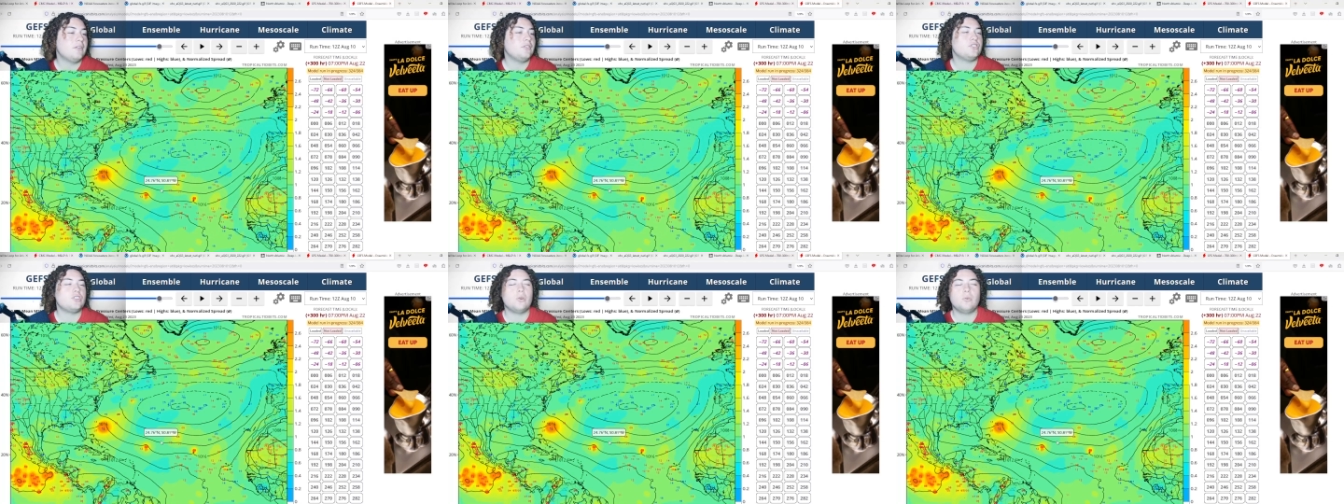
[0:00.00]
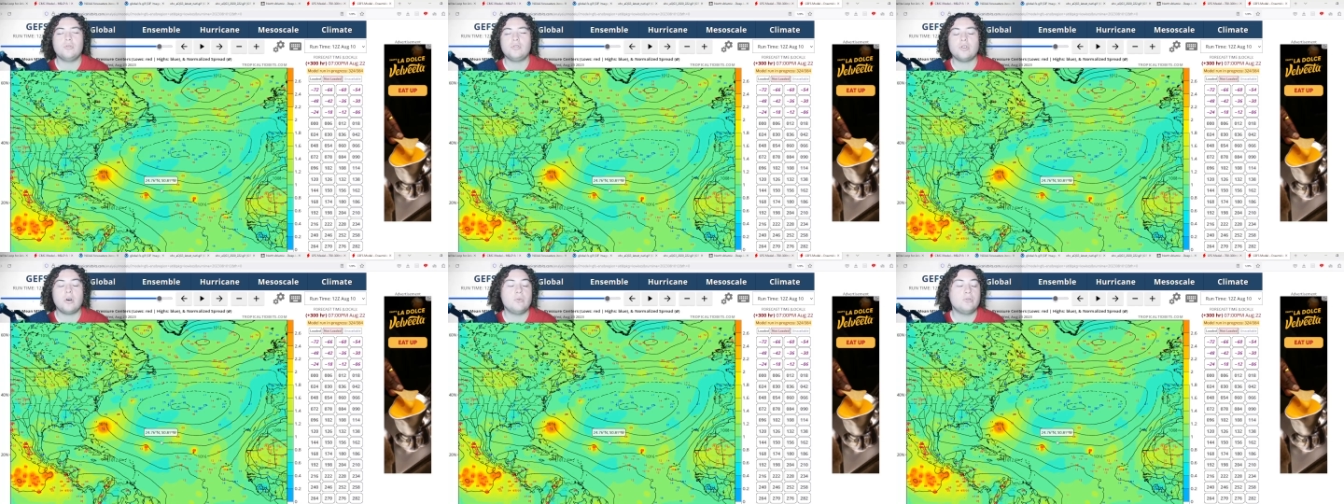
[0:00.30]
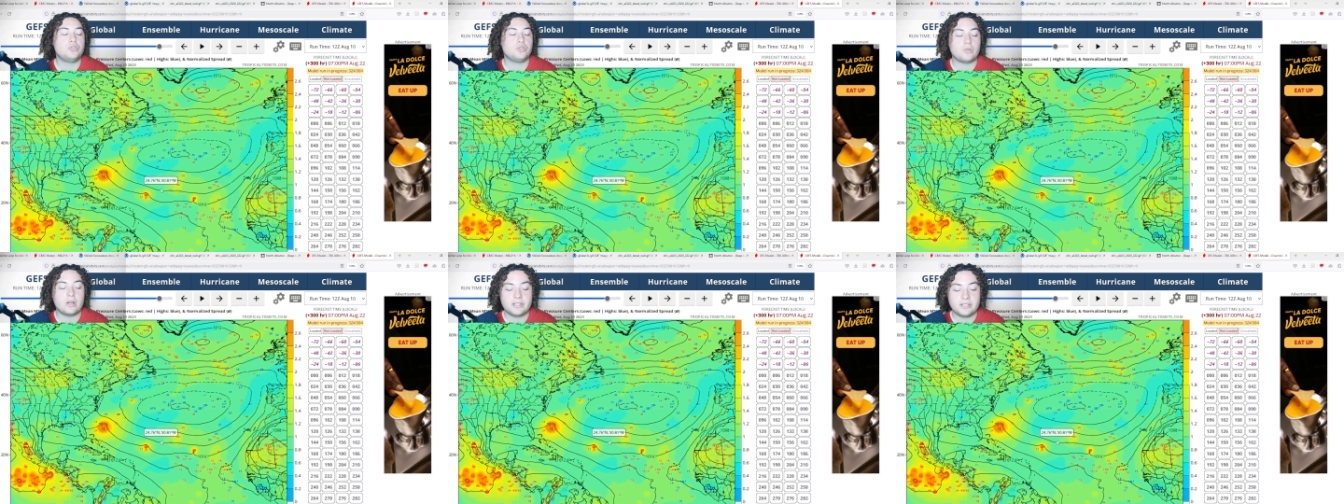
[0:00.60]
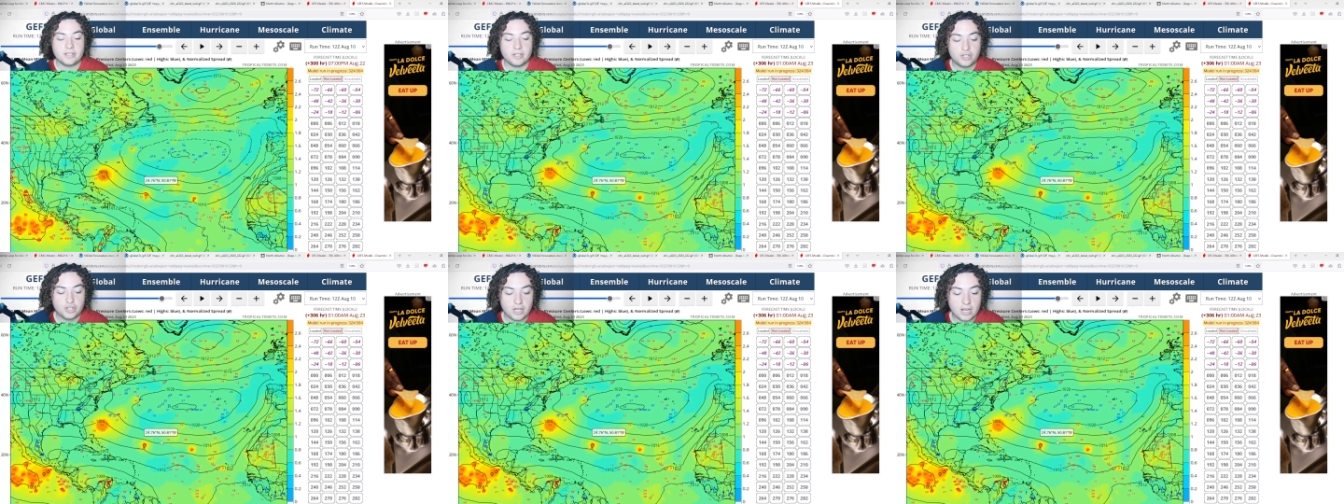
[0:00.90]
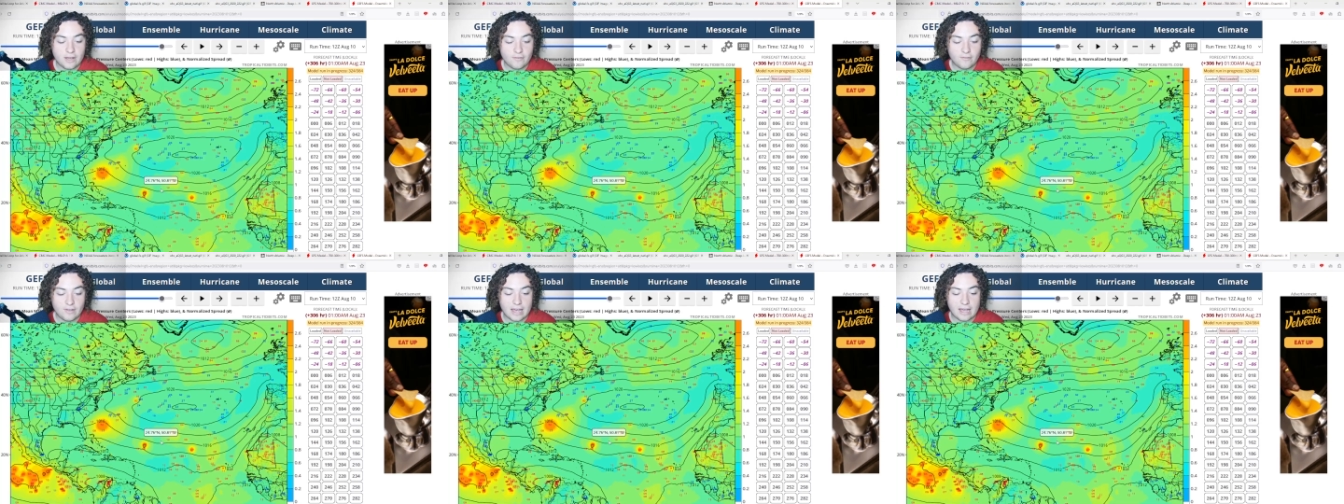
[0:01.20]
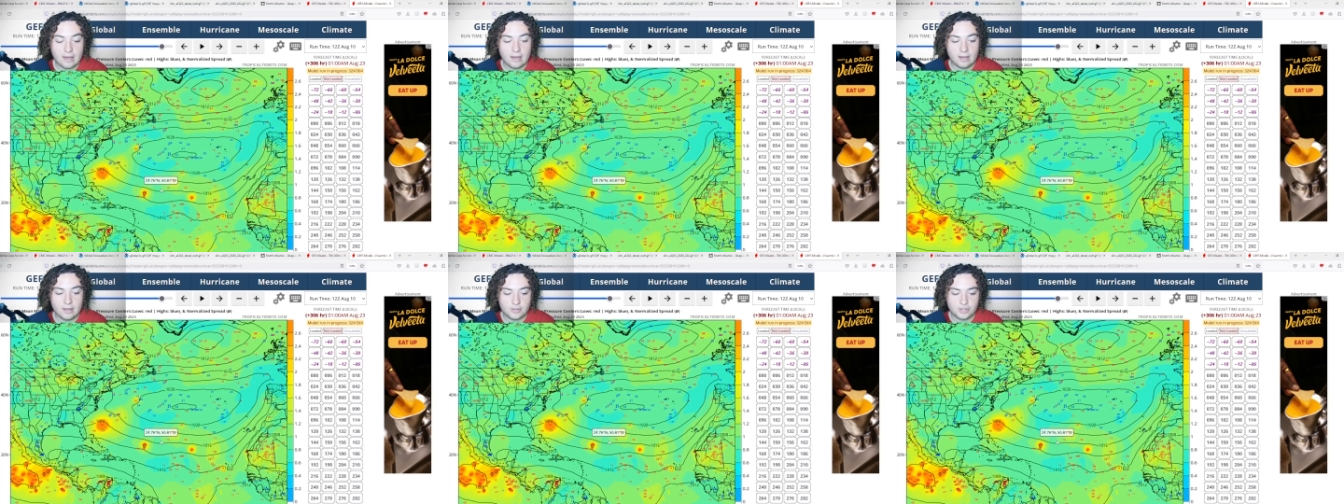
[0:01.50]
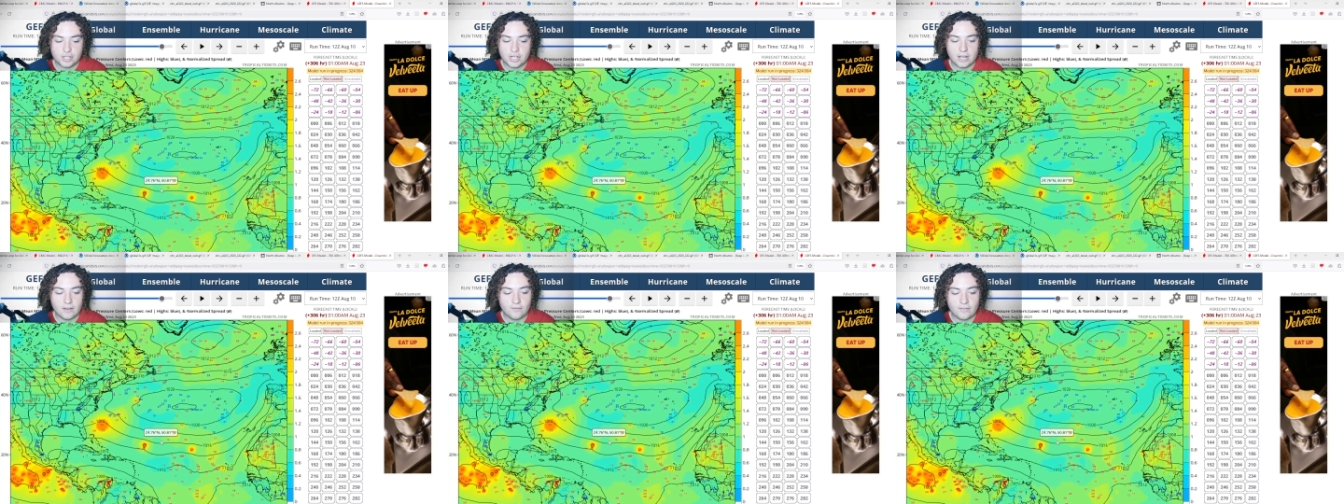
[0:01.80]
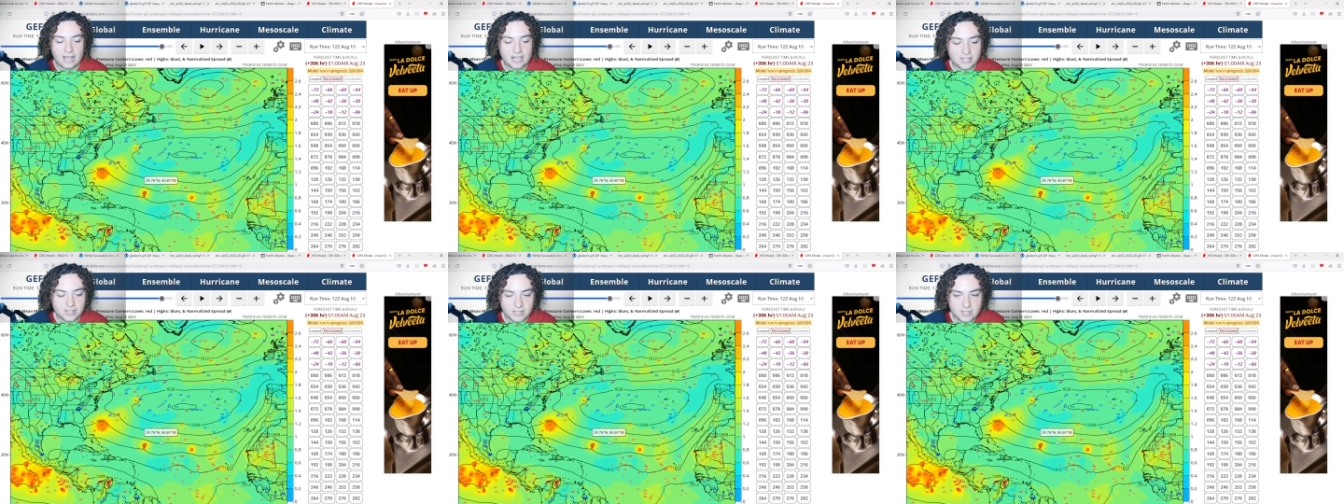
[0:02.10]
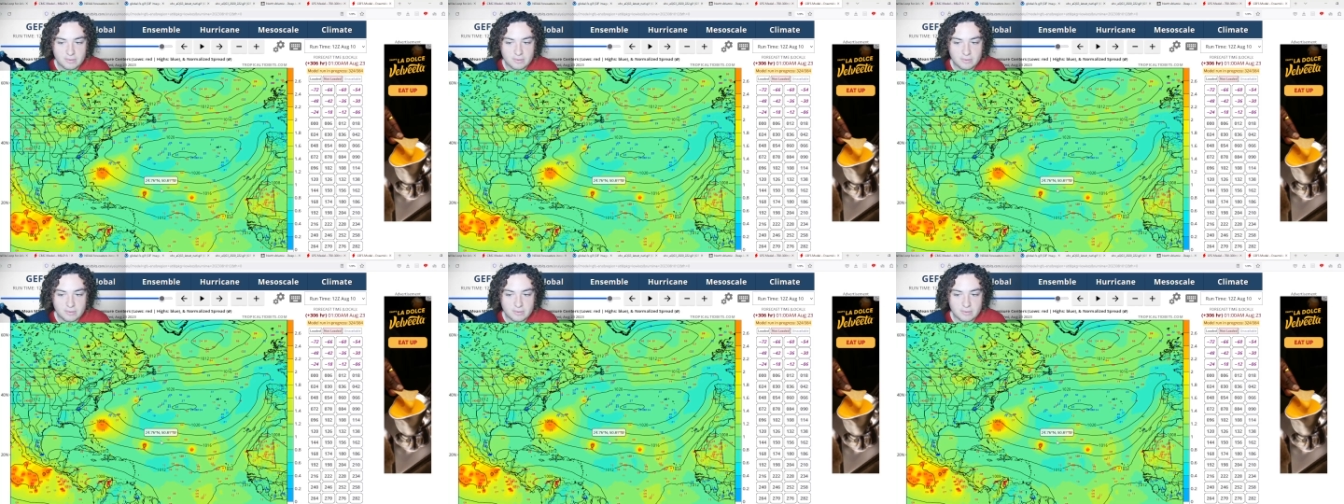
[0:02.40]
don't don't trust the GF, uh, GFS,